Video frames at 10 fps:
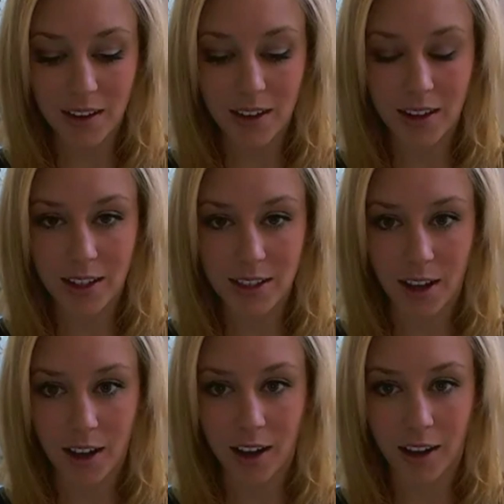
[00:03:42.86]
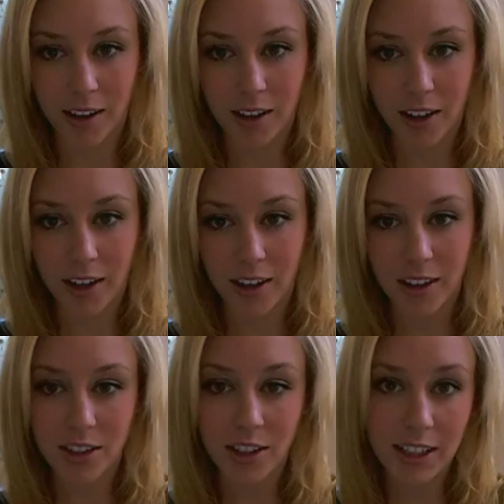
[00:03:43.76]
he's all,
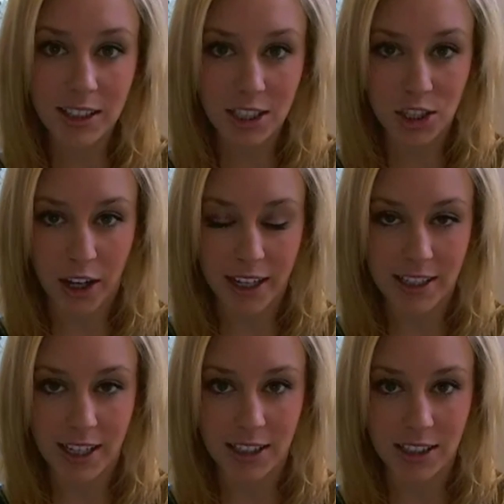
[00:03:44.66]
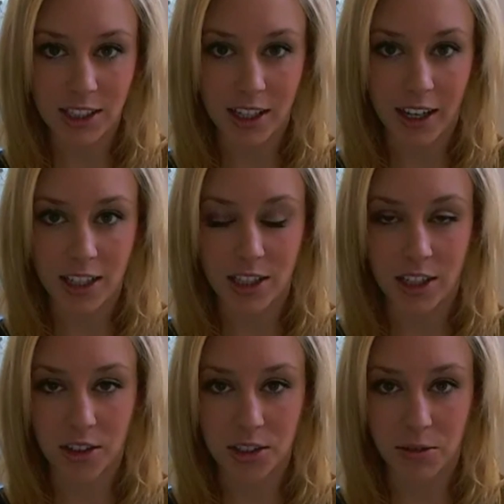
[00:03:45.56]
"You're not such a great dancer," and
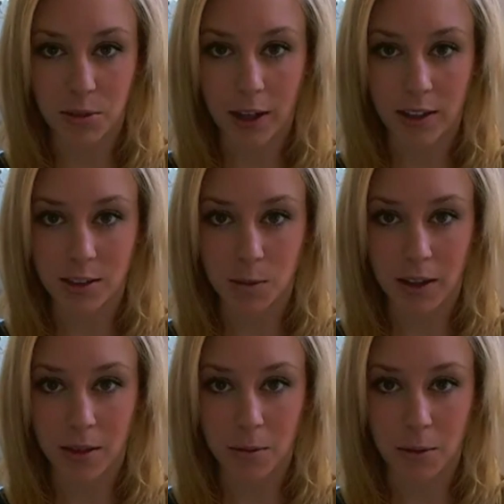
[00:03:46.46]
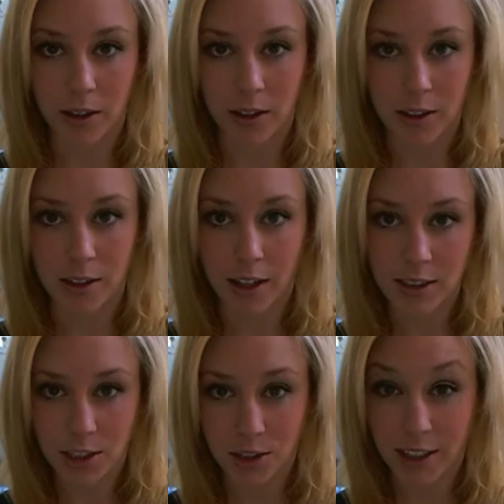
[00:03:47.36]
she rebuttals with, "Well, you're not
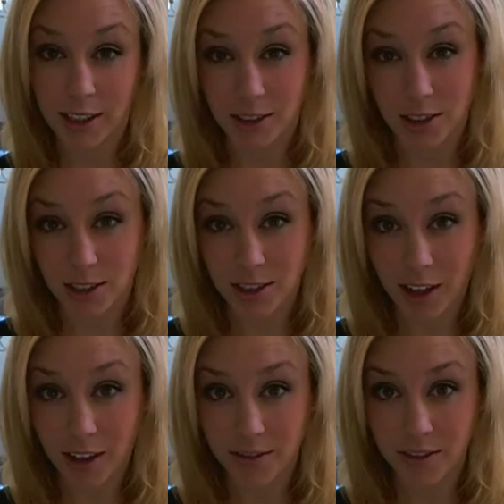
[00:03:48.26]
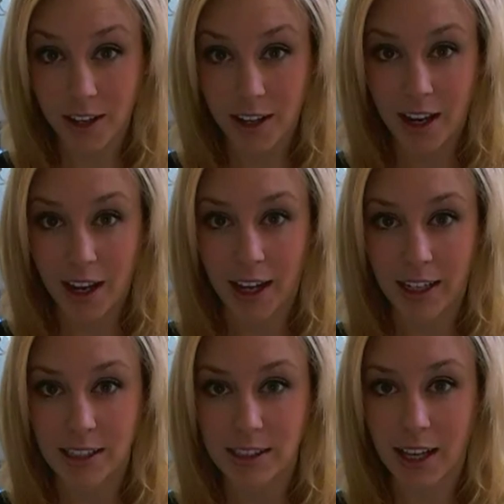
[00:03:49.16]
such a great dancer yourself." And
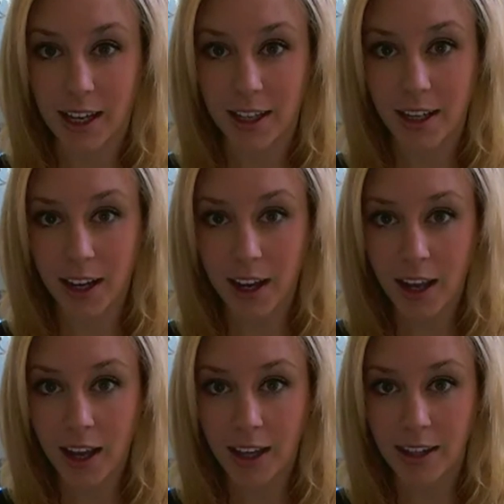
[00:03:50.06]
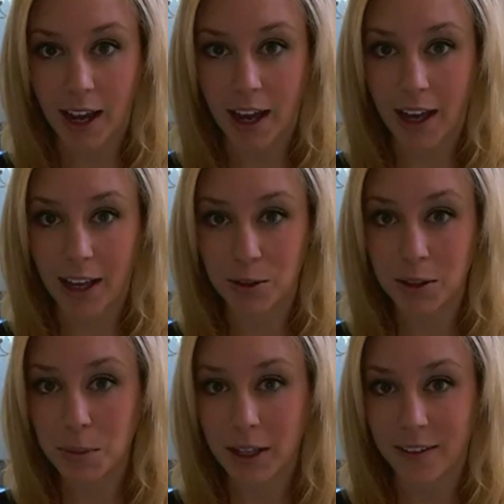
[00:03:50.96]
he's like, "Yeah, I would
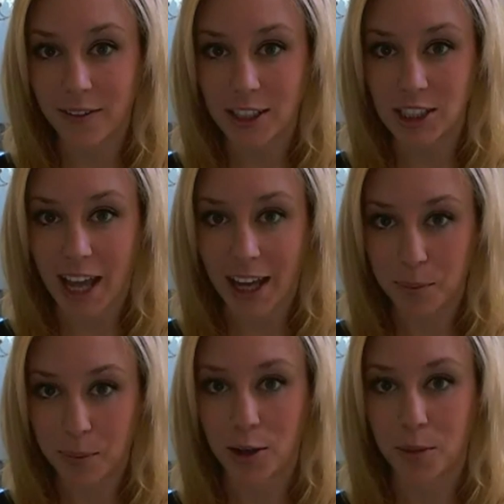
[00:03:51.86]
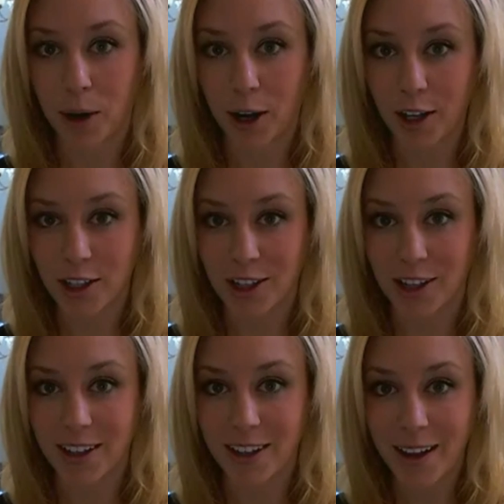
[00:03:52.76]
be if I just had a better
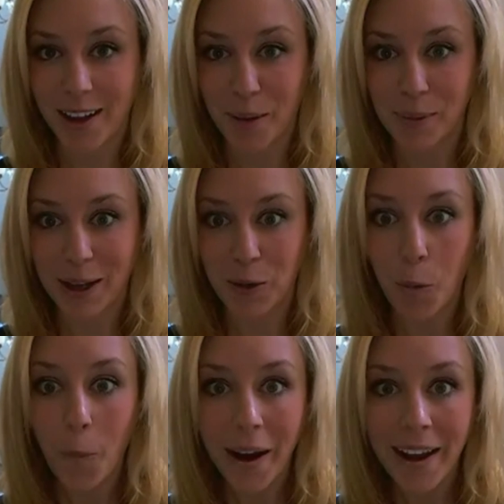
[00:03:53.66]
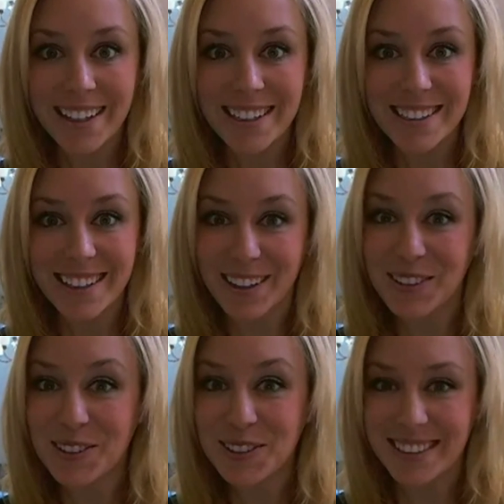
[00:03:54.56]
partner." I'm like, what? Like,
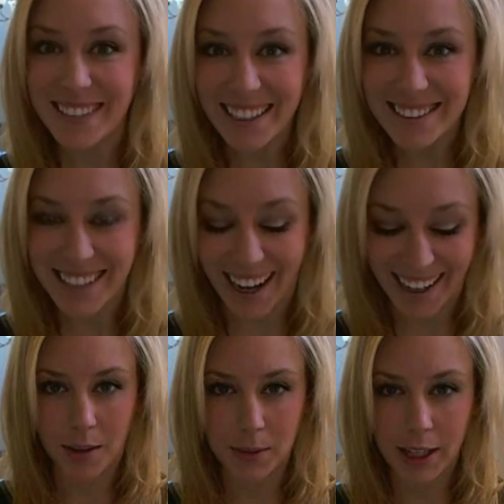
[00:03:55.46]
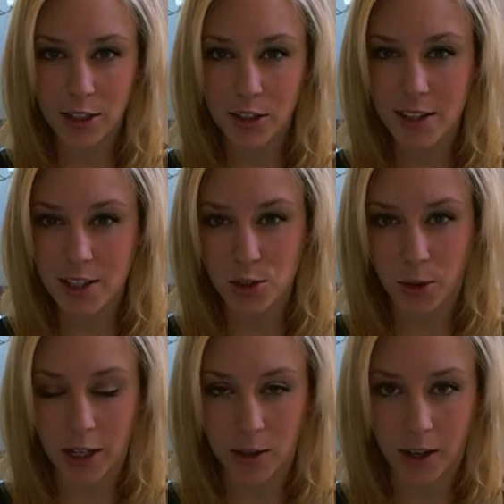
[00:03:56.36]
who says that? Later in the
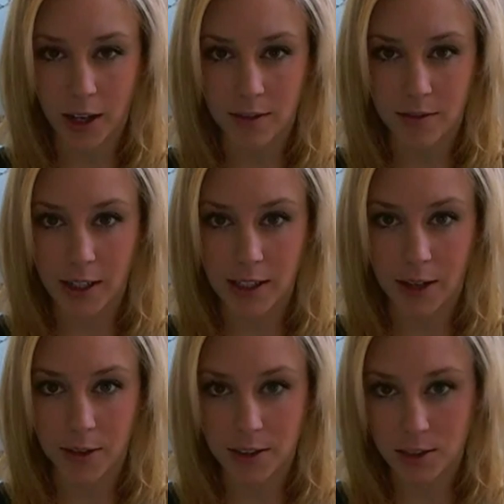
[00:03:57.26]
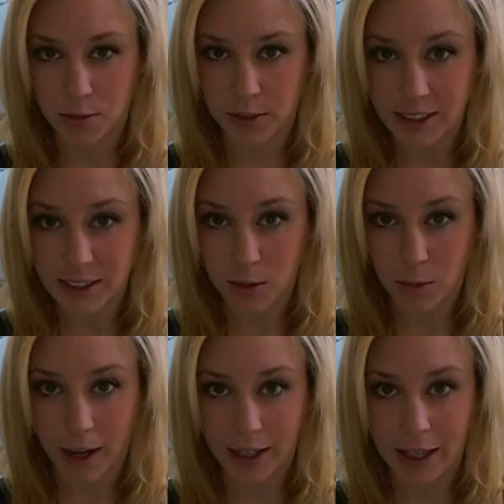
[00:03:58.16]
story, you kind of find out there's a reason
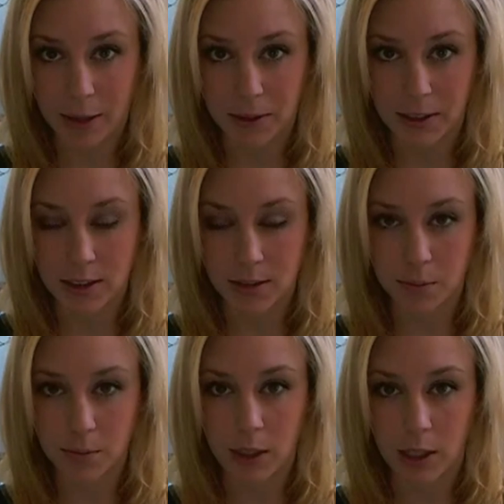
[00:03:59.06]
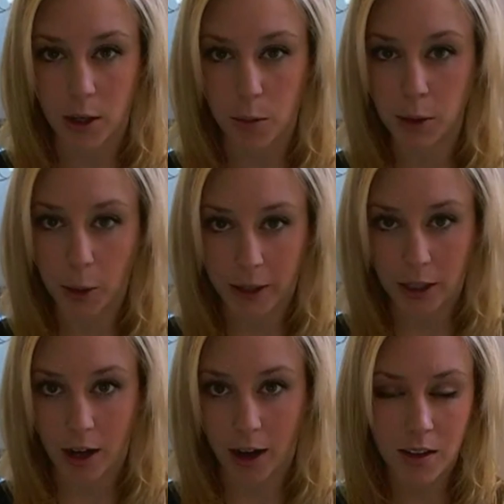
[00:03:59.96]
why he was, blowing
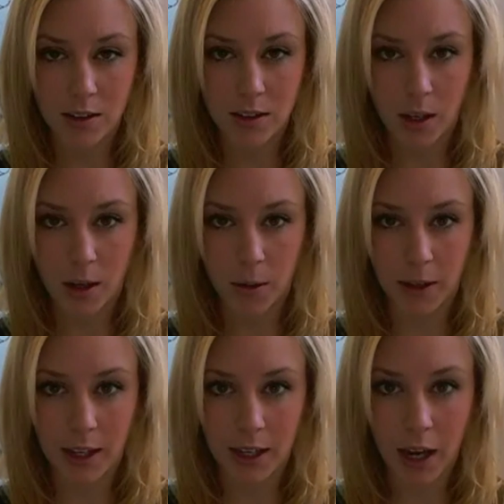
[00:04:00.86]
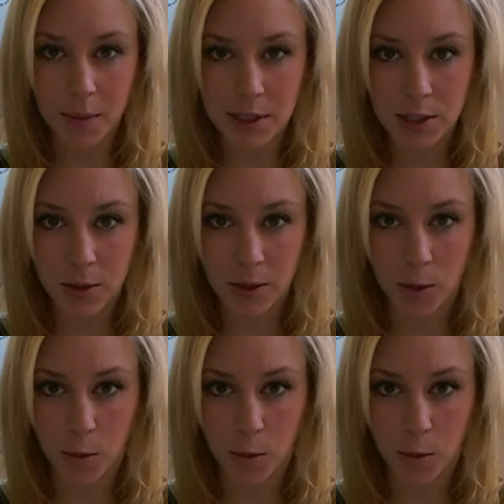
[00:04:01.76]
her off. So he comes to her